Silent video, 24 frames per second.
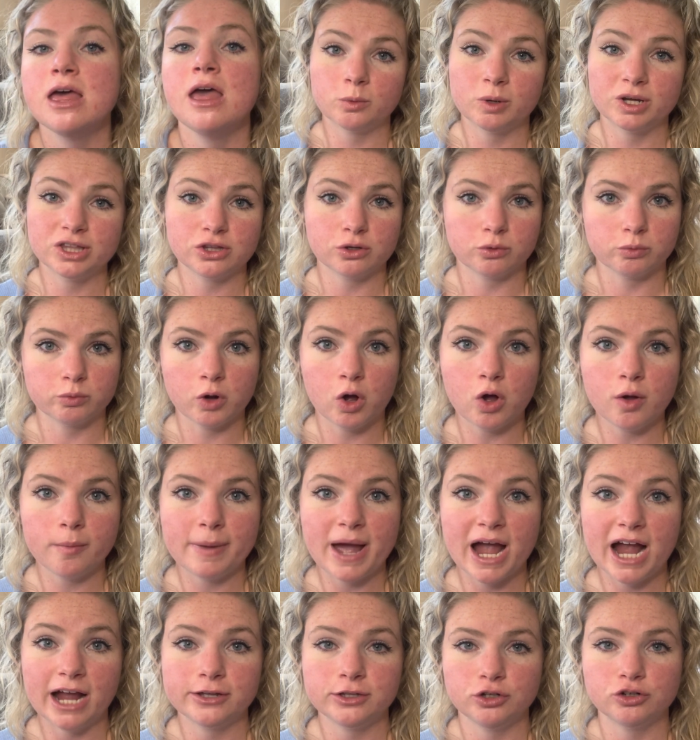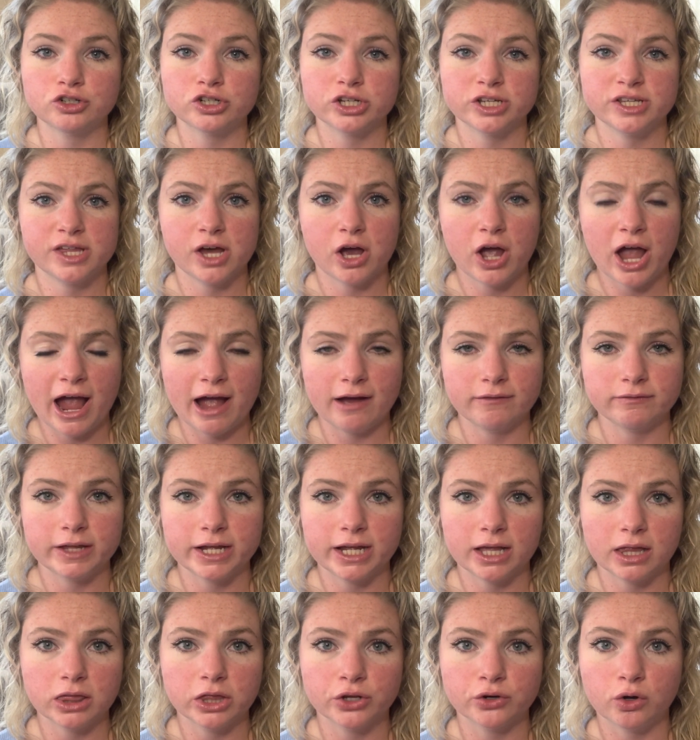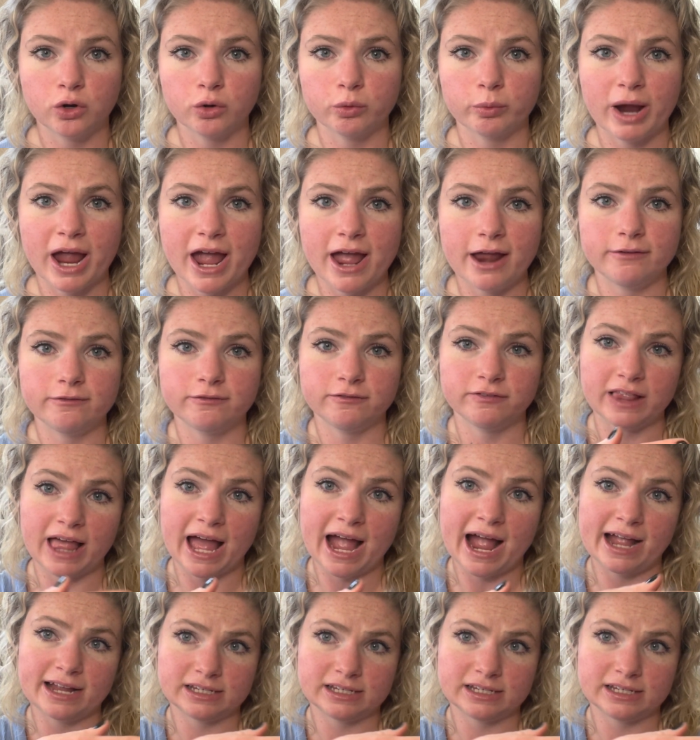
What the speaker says: With the rollback, usually they'll have like a little red flag